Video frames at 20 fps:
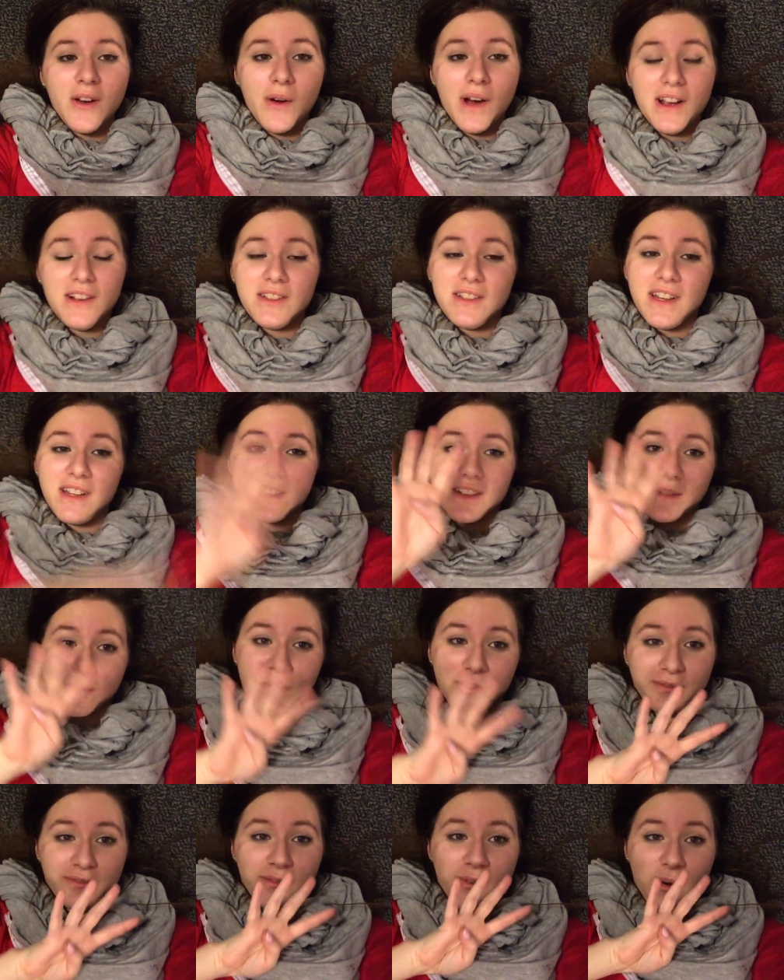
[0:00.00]
Ohio State's
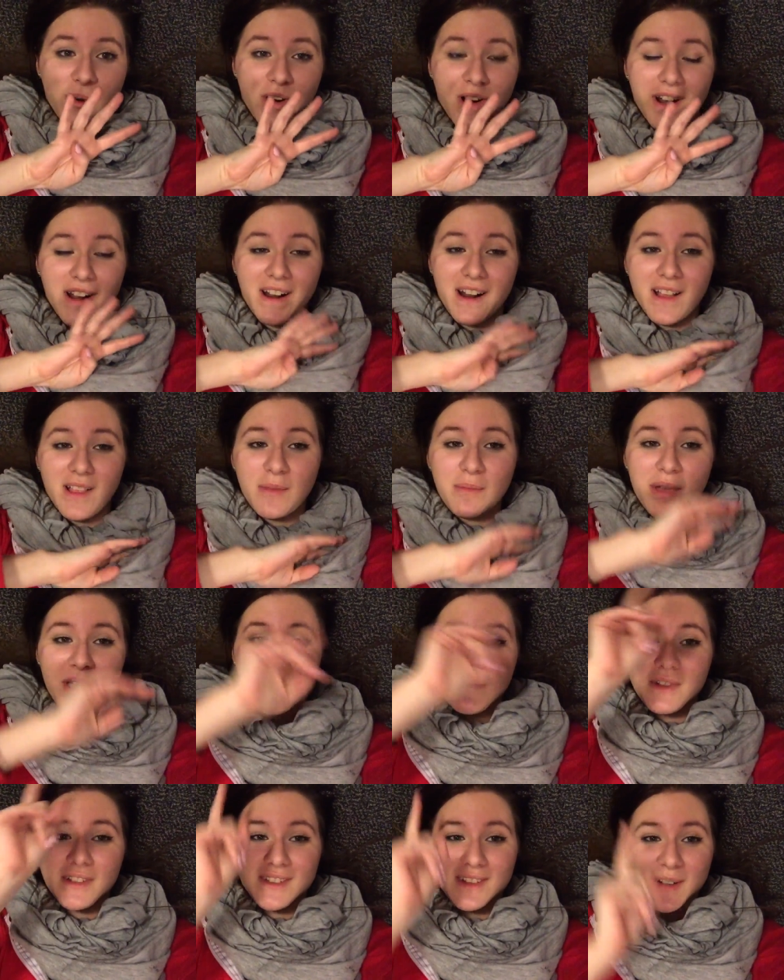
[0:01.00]
number four, and
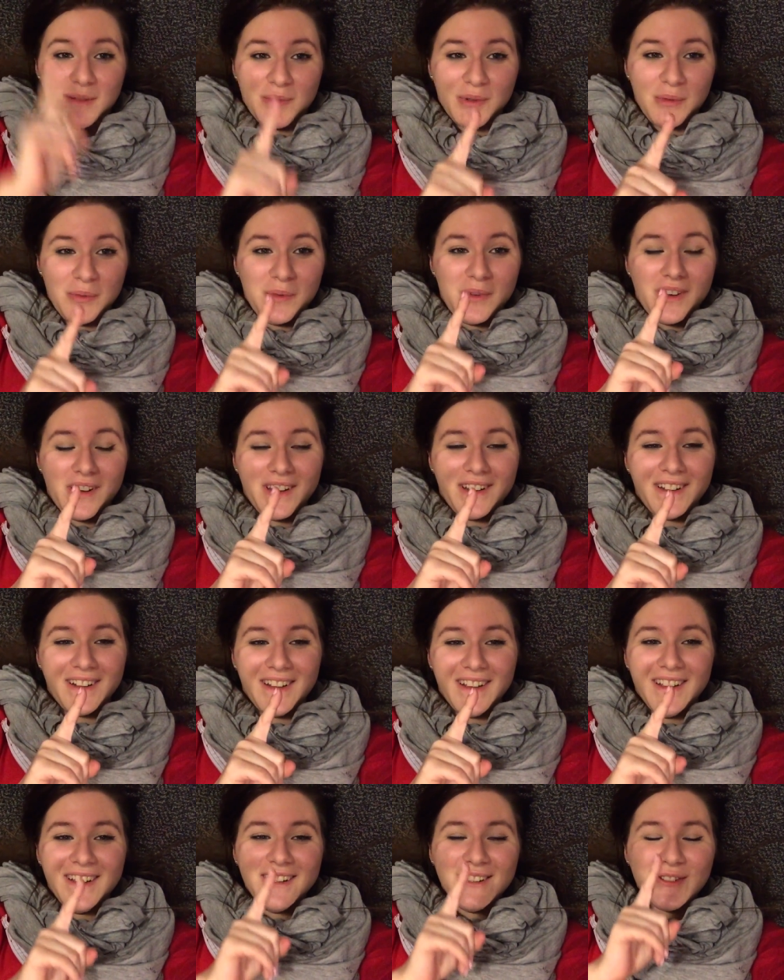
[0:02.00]
Alabama is number
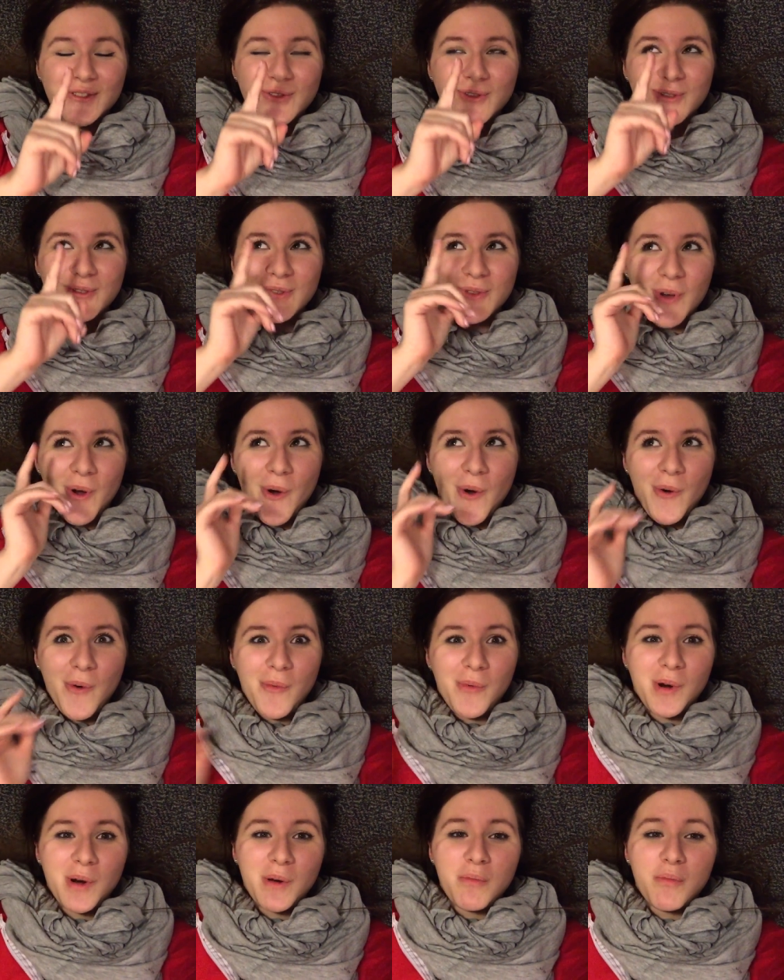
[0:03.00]
one.
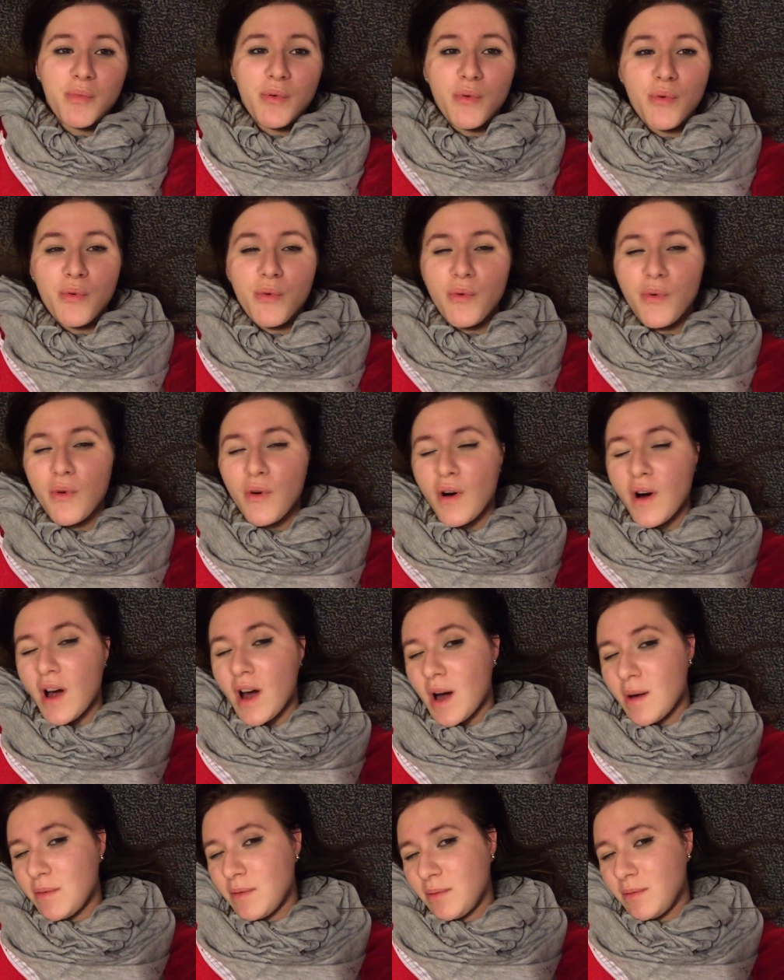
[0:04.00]
So we're
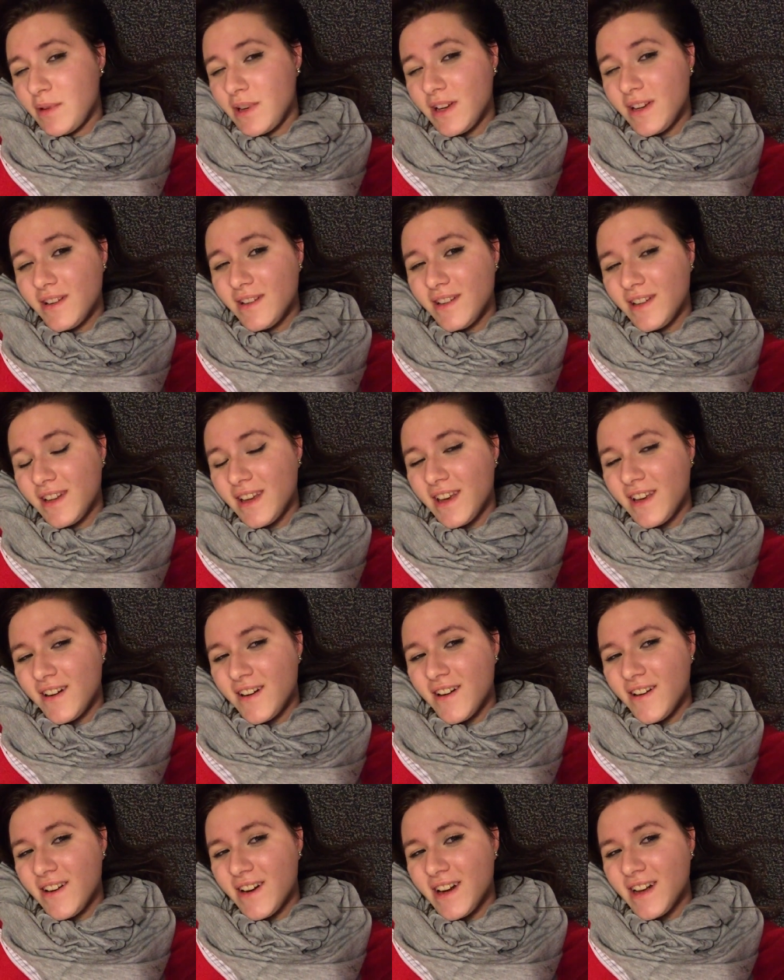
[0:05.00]
probably gonna get
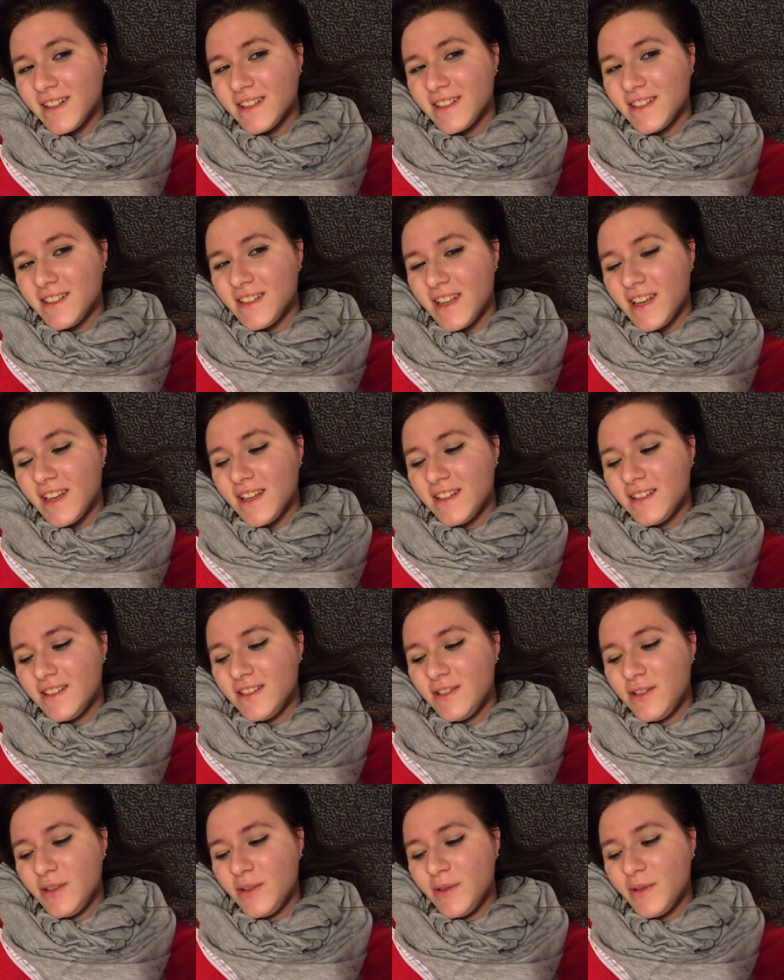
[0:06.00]
our asses
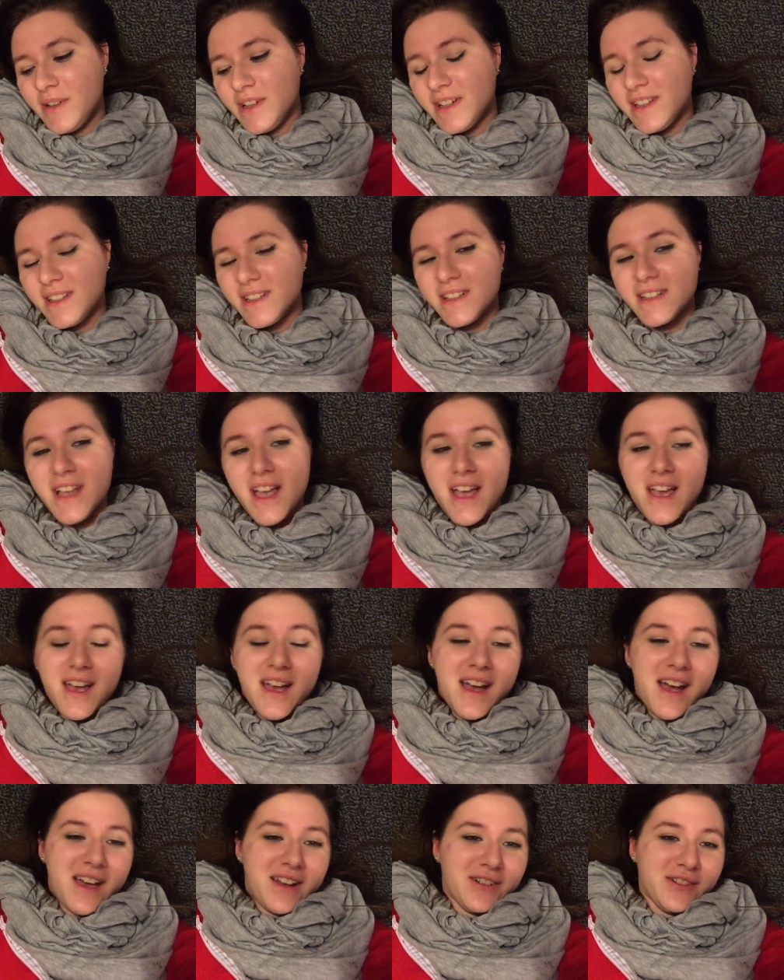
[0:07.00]
handed to us.
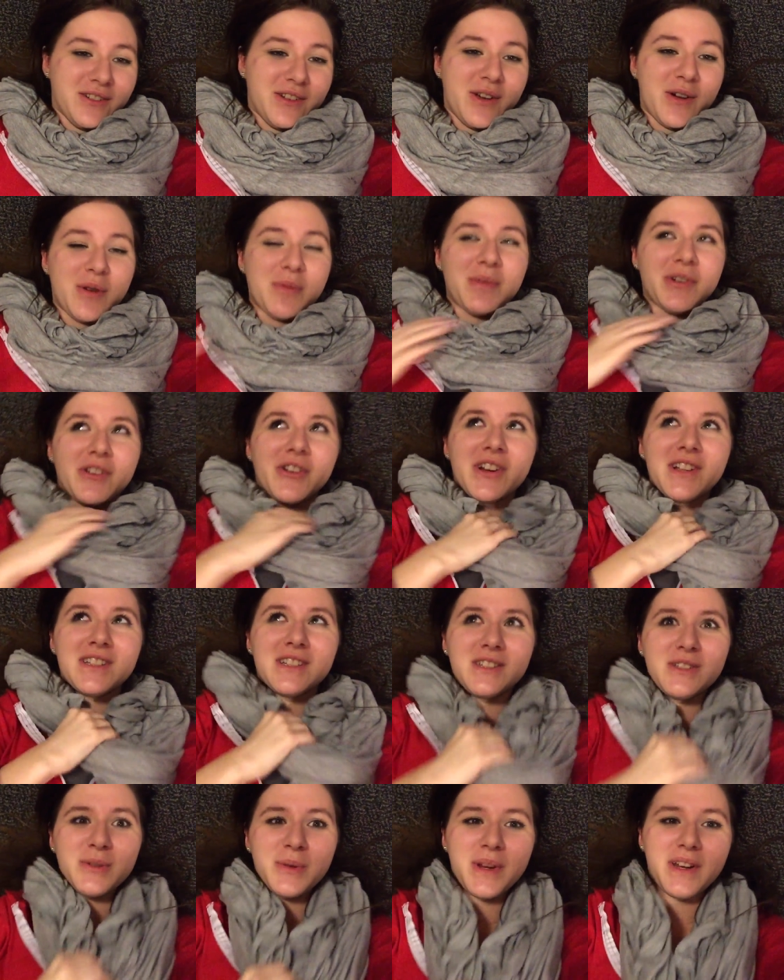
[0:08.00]
I don't know, but
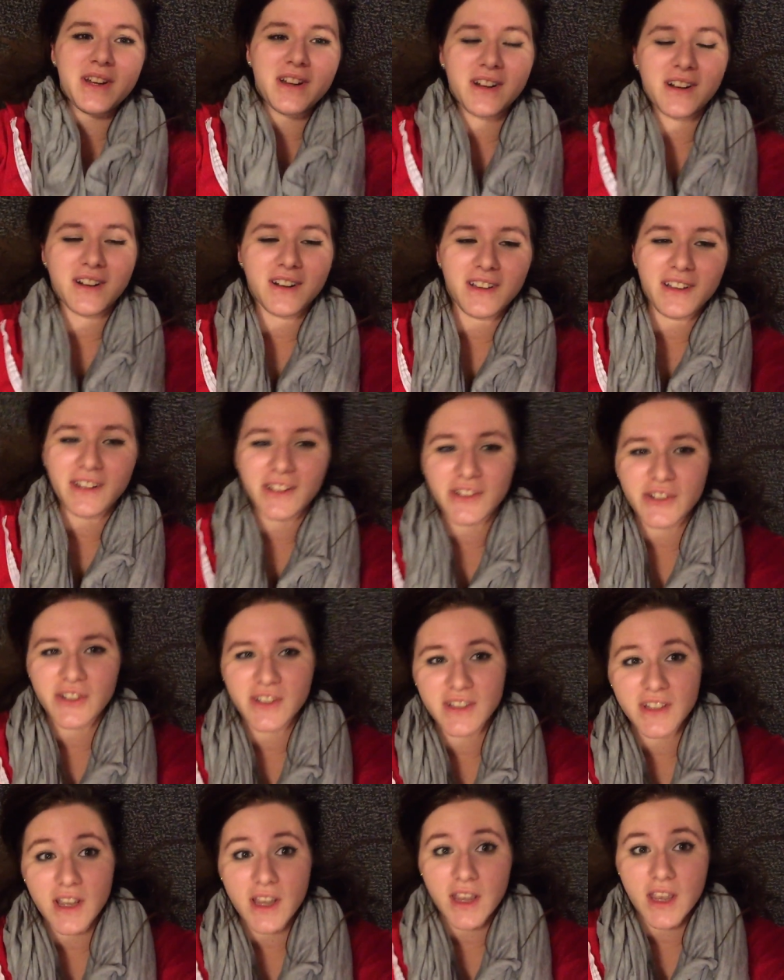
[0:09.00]
Grace had tweeted earlier.
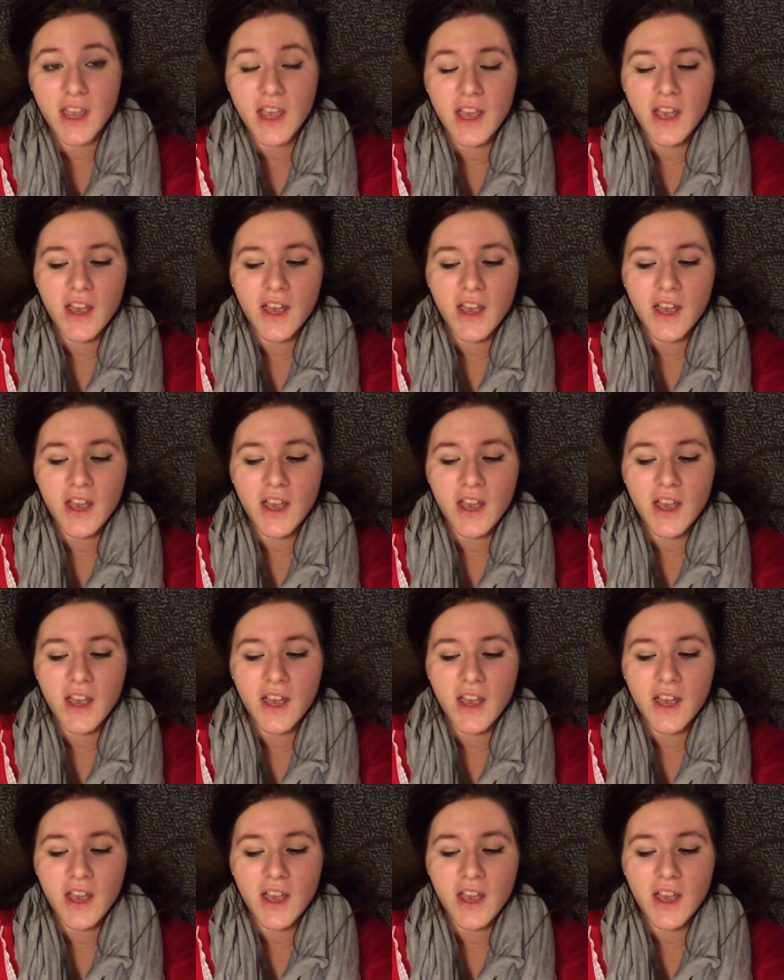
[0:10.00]
She's like,